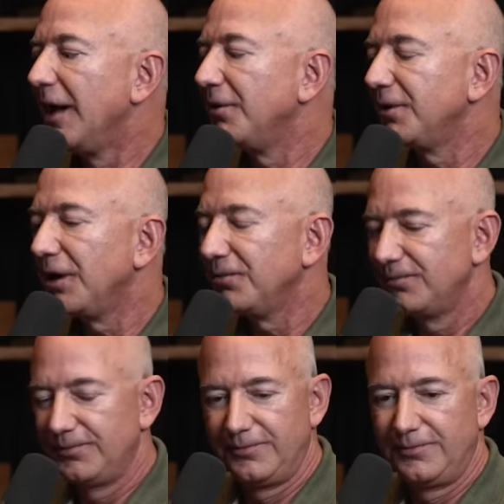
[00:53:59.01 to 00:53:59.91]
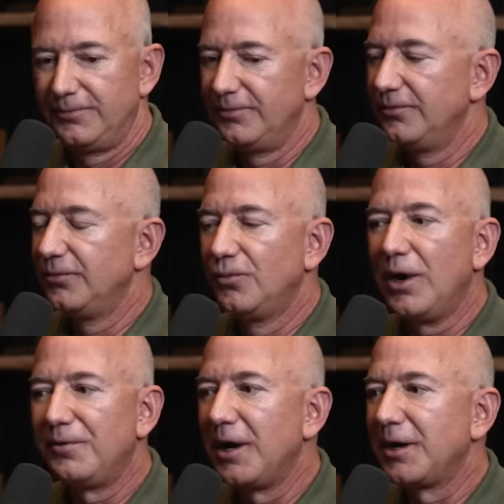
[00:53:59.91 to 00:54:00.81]
I don't care
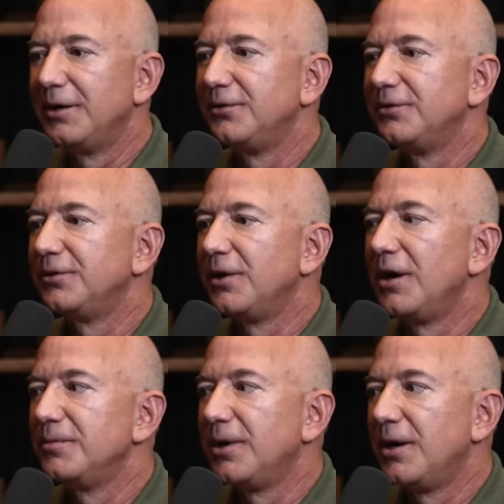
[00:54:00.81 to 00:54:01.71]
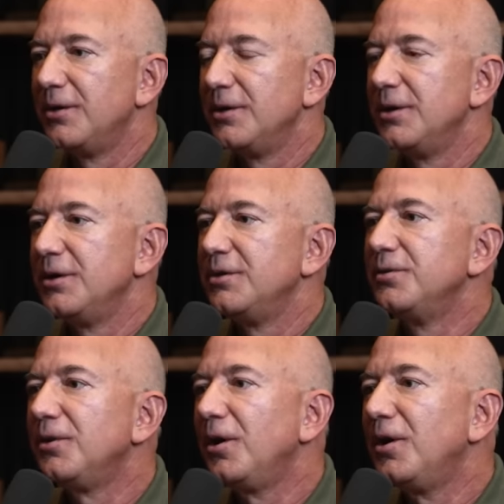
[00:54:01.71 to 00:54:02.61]
what rocket engine you're talking about,
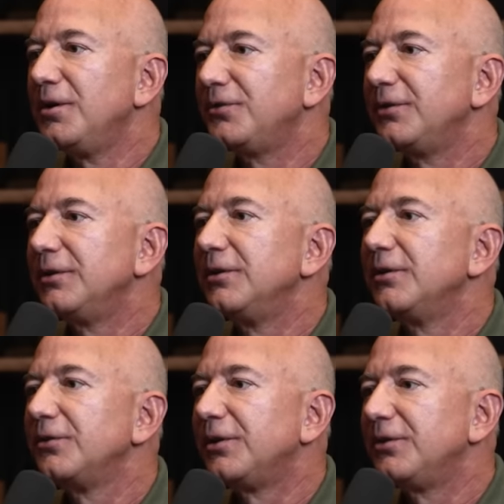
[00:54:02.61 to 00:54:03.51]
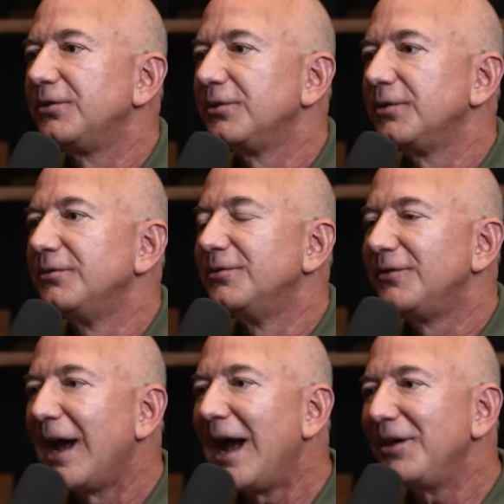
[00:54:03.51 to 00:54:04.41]
you are harnessing such
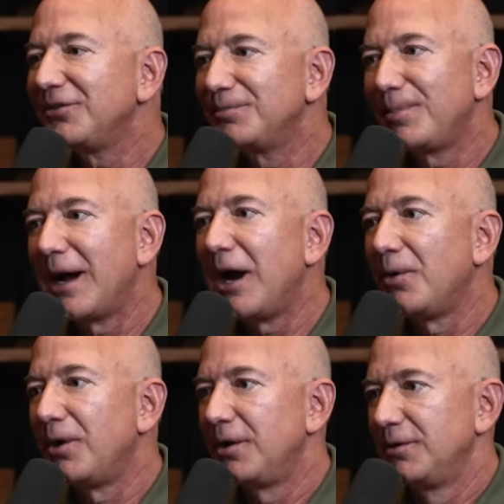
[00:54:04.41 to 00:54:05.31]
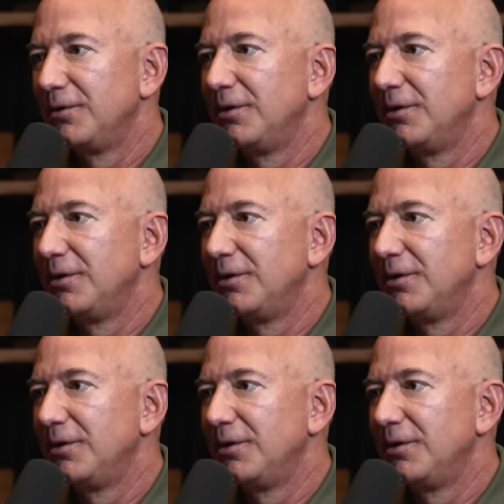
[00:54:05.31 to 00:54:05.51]
vast power